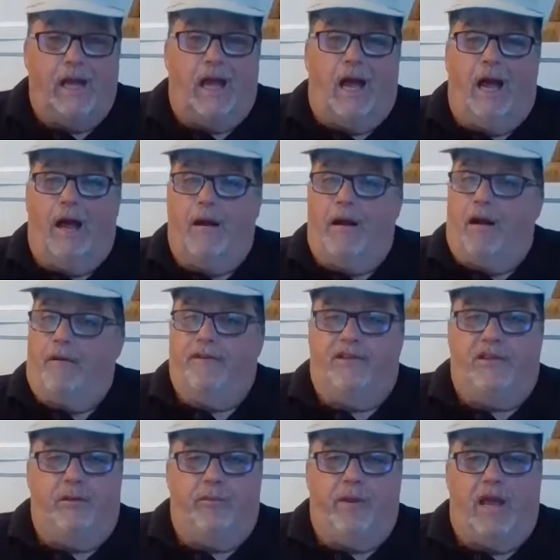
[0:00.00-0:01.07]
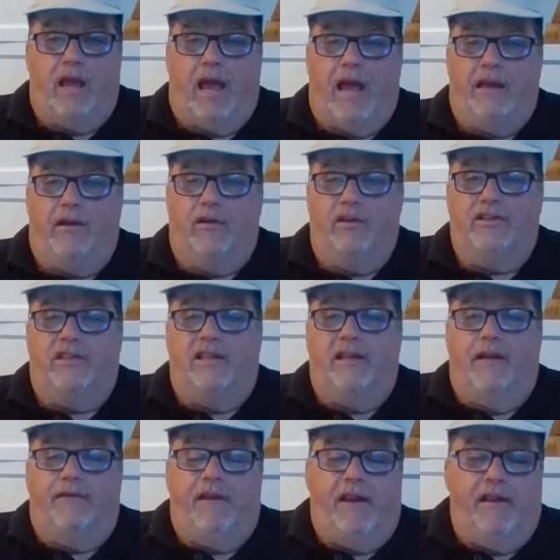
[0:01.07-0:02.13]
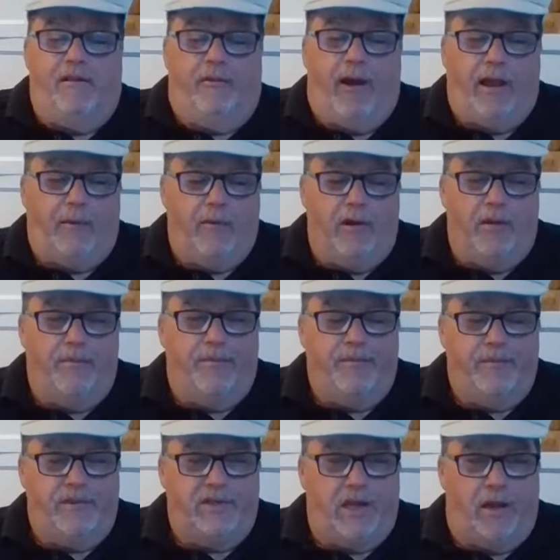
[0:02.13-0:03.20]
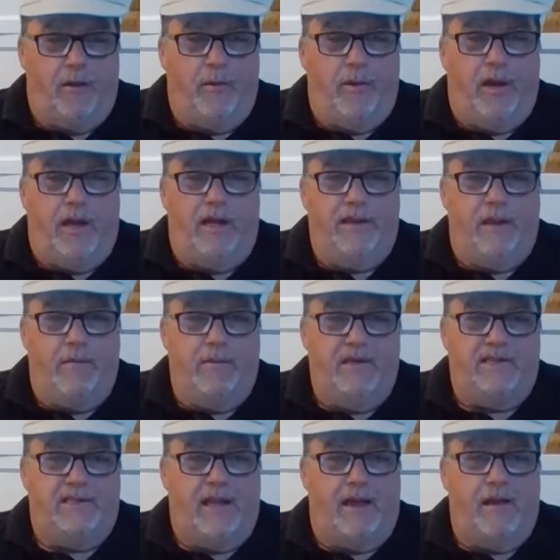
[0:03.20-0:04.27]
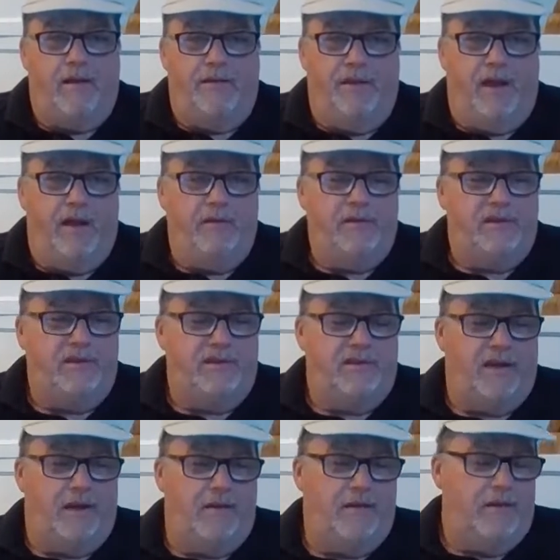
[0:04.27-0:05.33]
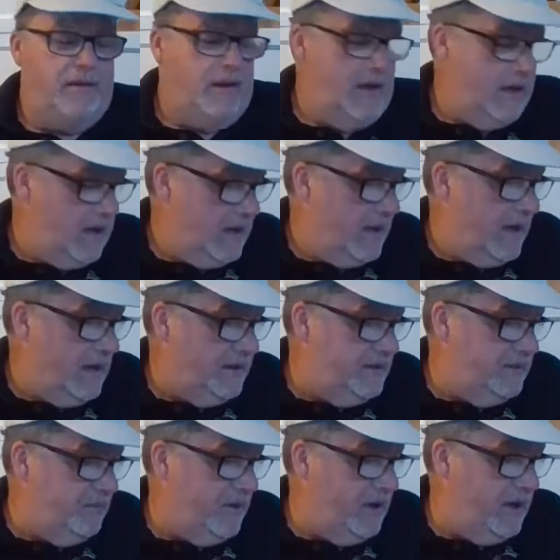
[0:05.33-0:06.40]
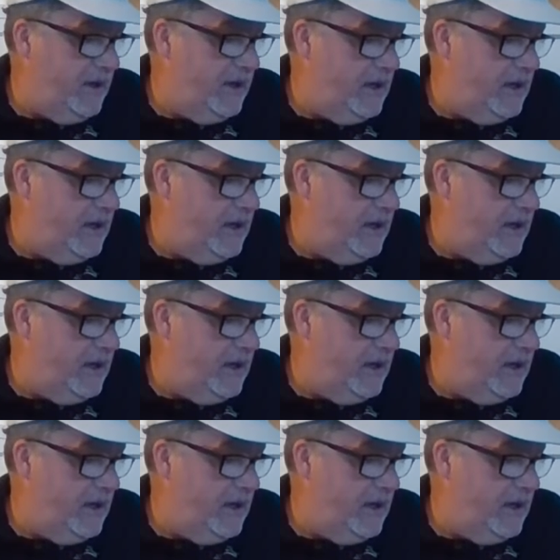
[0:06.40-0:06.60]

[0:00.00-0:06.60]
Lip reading: Obviously, our guys didn't have any of the ragworm, so they missed out on those. So that's pretty.